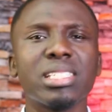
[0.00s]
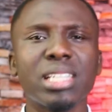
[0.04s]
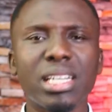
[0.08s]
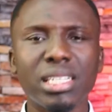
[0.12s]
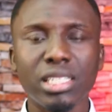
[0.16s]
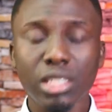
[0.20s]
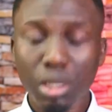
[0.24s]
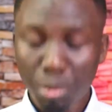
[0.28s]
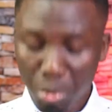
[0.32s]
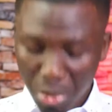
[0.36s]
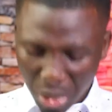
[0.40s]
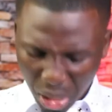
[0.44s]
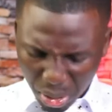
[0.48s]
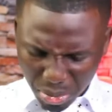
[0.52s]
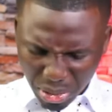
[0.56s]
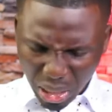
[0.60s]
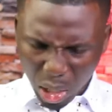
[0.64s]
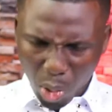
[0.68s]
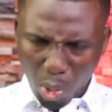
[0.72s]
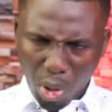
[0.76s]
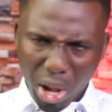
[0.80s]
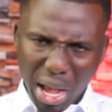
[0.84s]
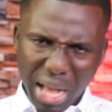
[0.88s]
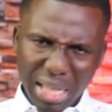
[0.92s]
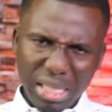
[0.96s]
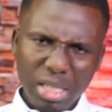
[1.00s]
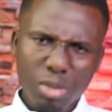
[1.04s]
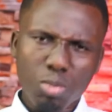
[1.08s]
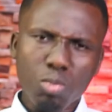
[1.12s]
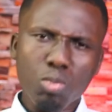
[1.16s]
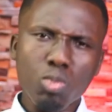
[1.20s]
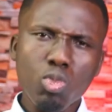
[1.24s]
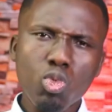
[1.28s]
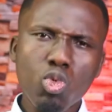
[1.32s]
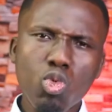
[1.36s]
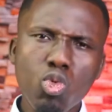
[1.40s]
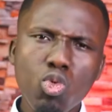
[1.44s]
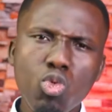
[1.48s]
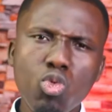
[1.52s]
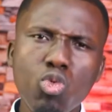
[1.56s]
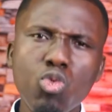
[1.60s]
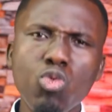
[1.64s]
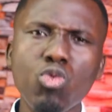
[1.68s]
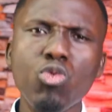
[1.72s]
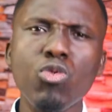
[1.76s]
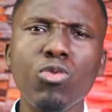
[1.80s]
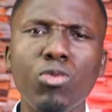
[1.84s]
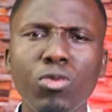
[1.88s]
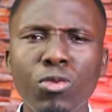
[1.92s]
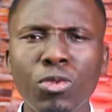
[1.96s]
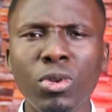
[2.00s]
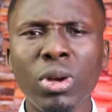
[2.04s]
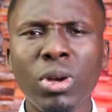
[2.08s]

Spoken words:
Yes, sometimes our hearts move